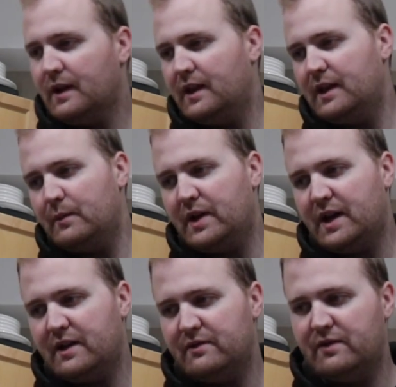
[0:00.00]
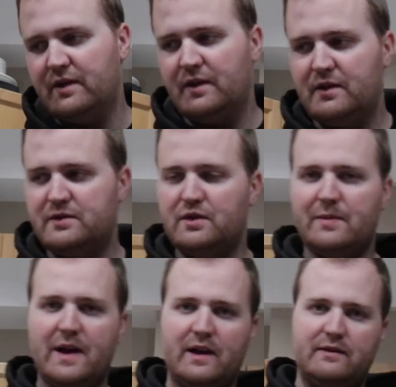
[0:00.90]
And then we have 2
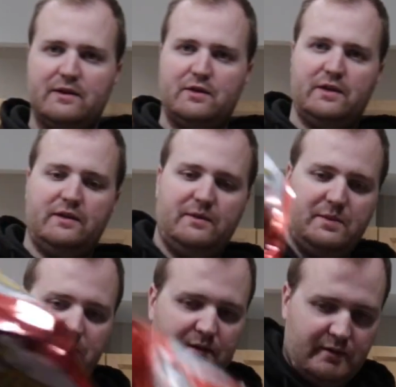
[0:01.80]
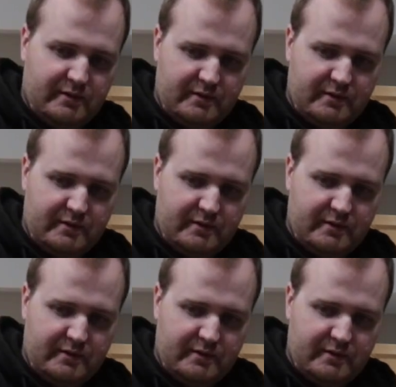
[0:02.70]
bags of Crispers.